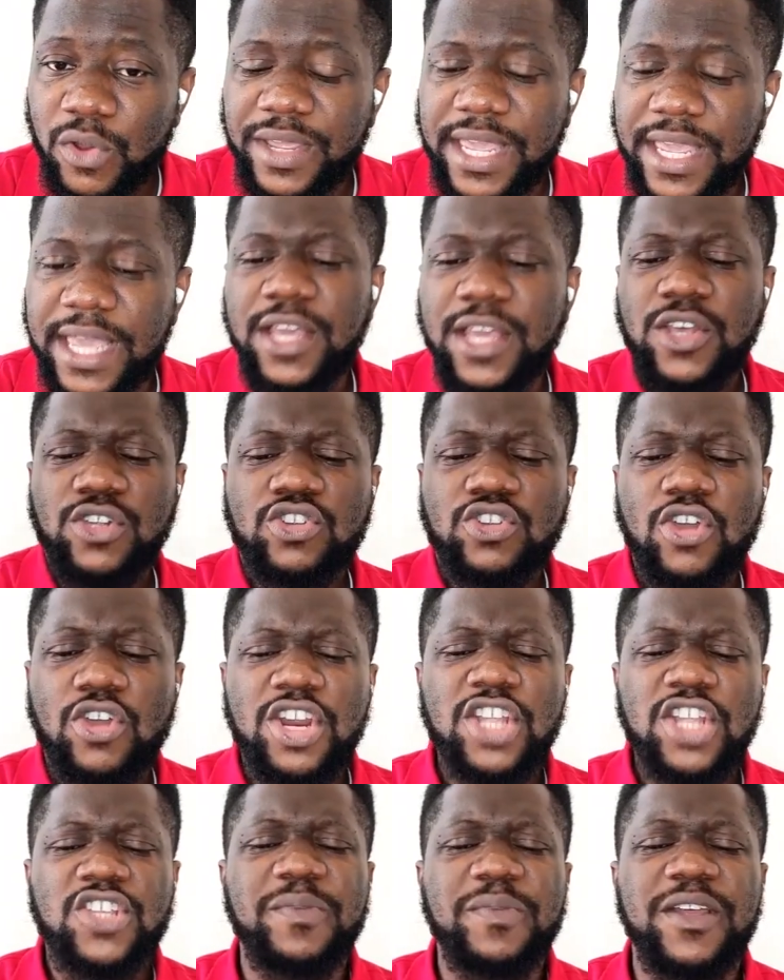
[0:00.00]
Okay.
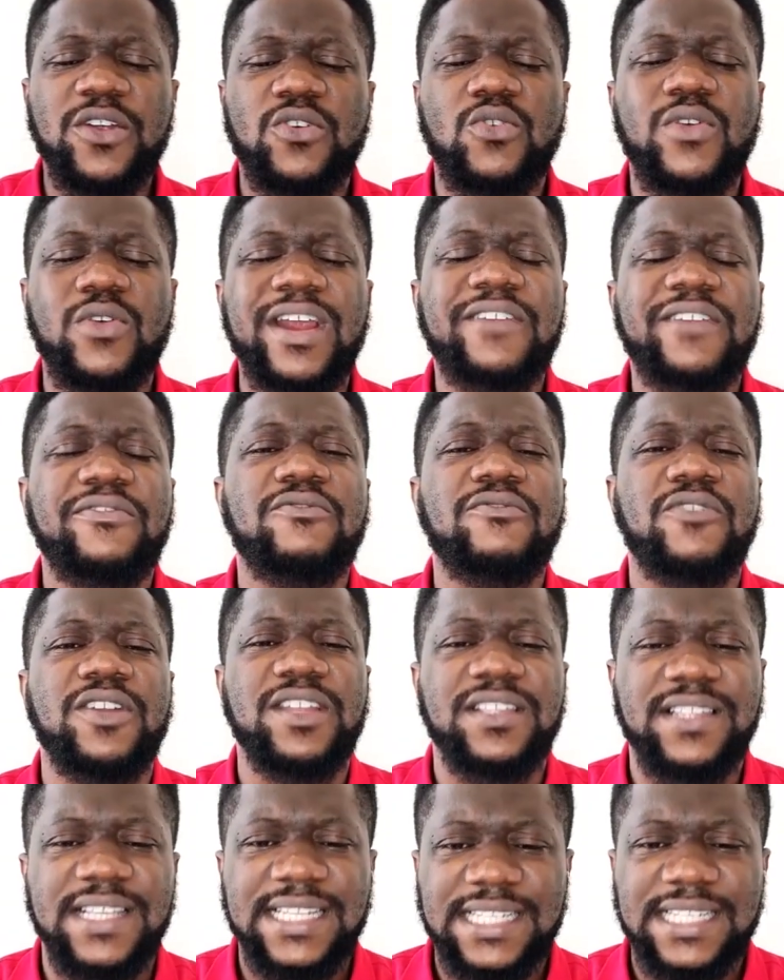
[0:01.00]
So you need to be grateful
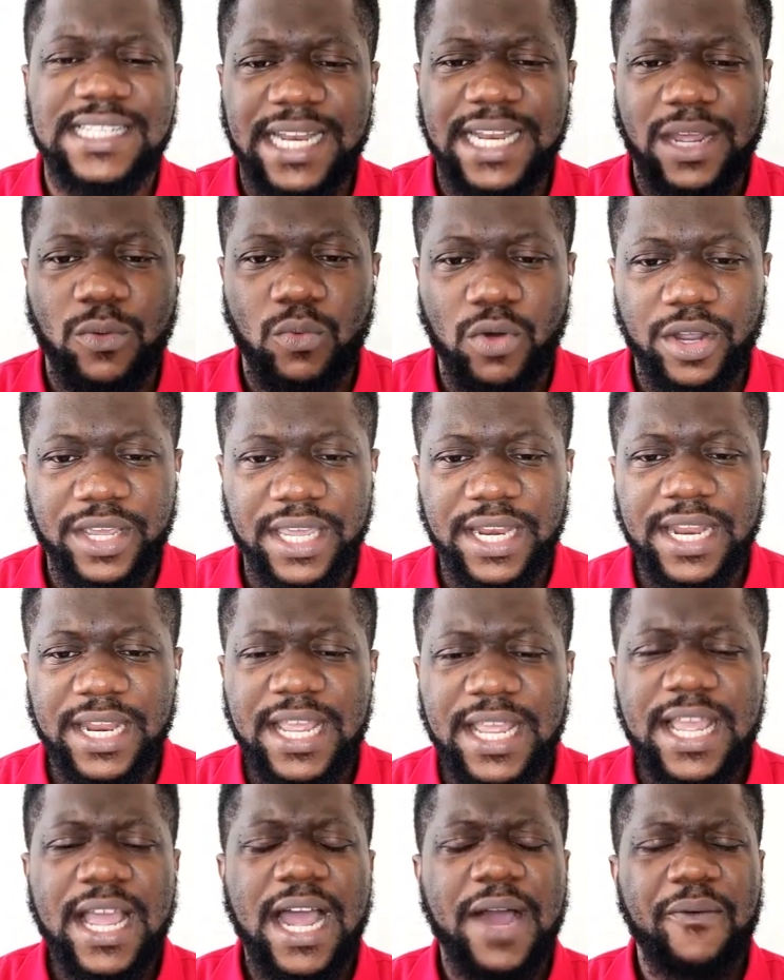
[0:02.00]
for the things that are
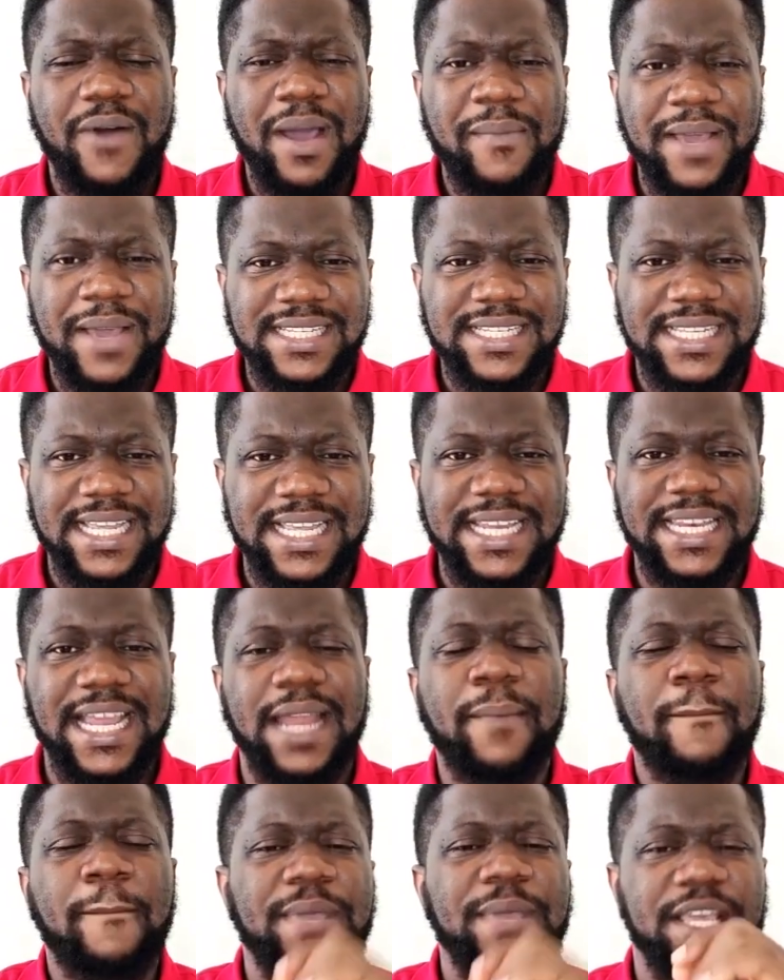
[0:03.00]
working. And why am I saying
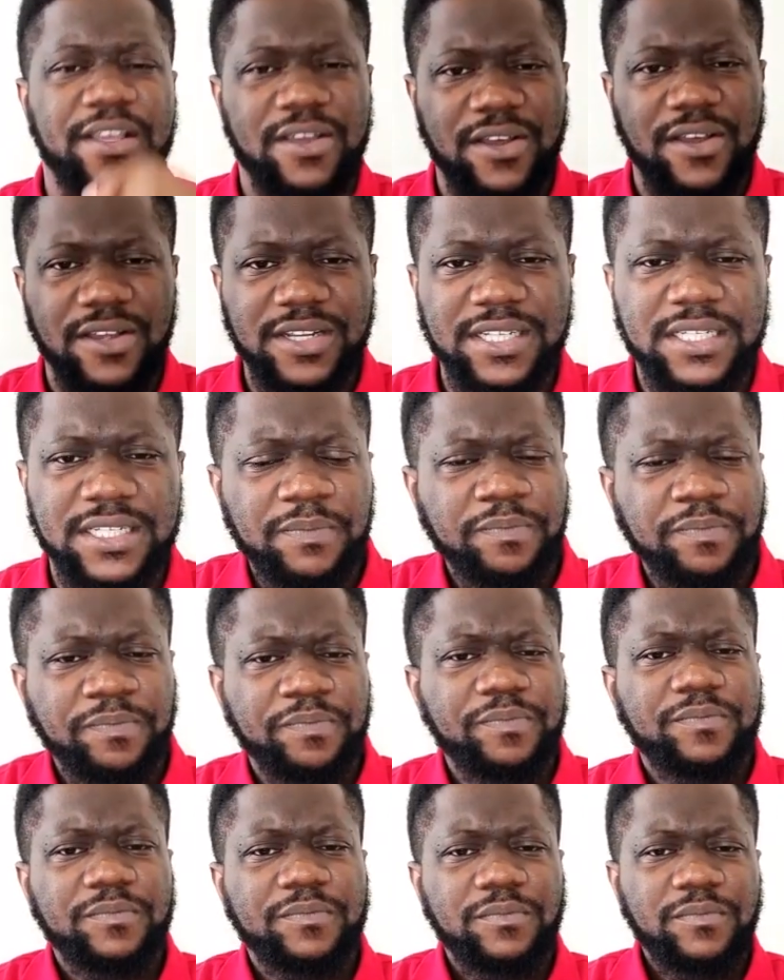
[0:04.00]
that? Because
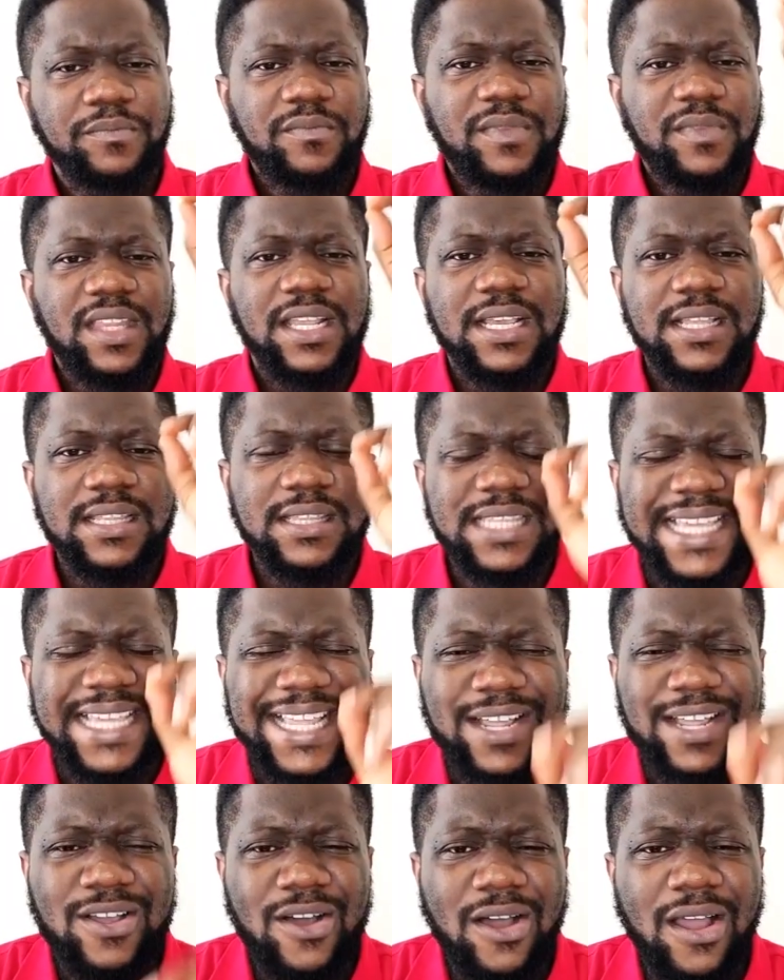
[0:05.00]

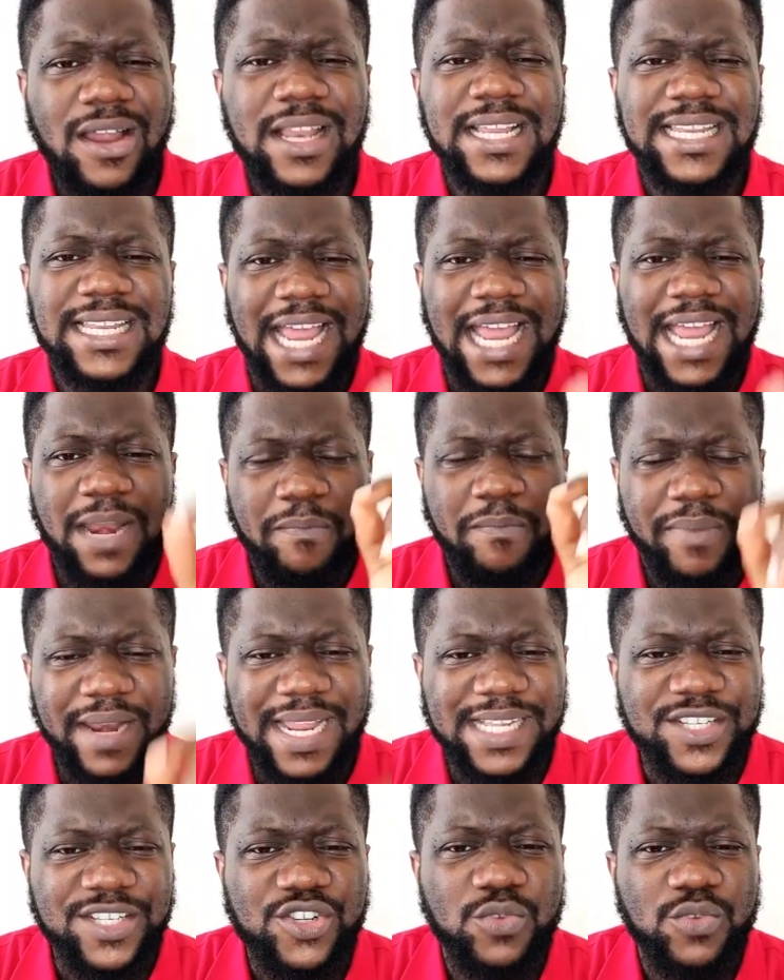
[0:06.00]
the God that
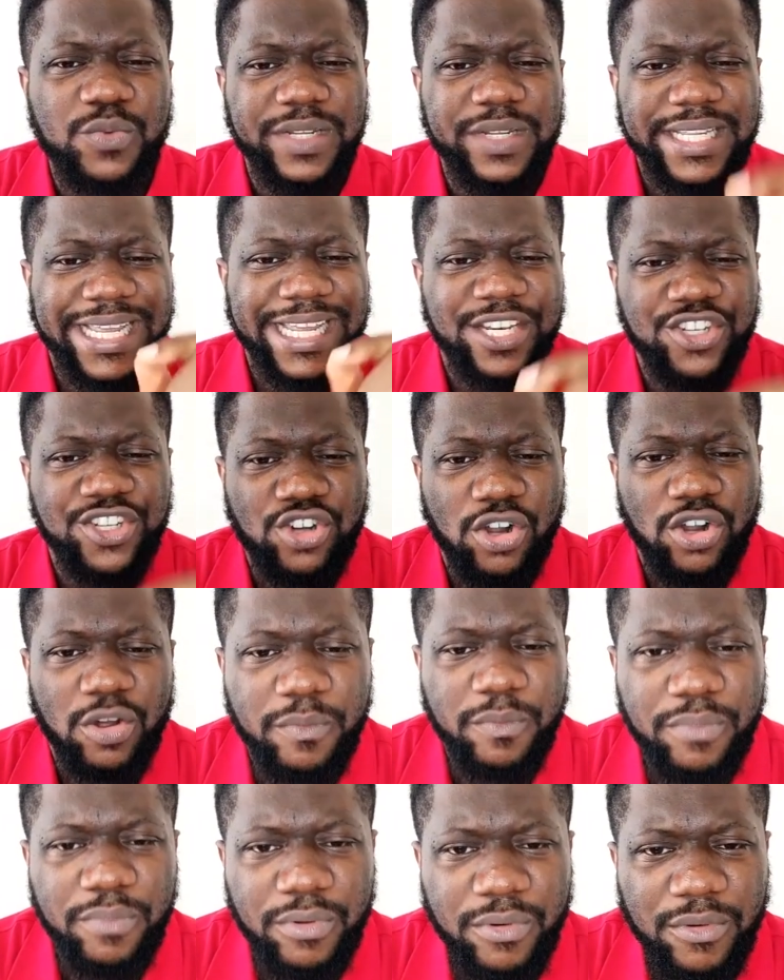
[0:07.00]
blessed you with a
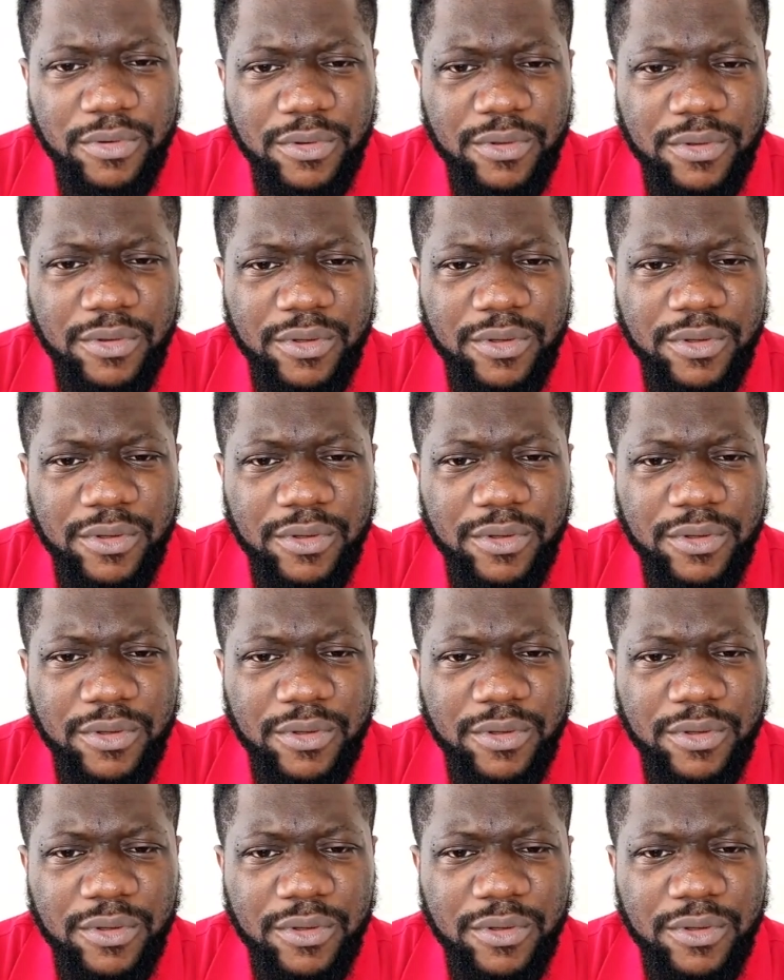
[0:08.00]
job,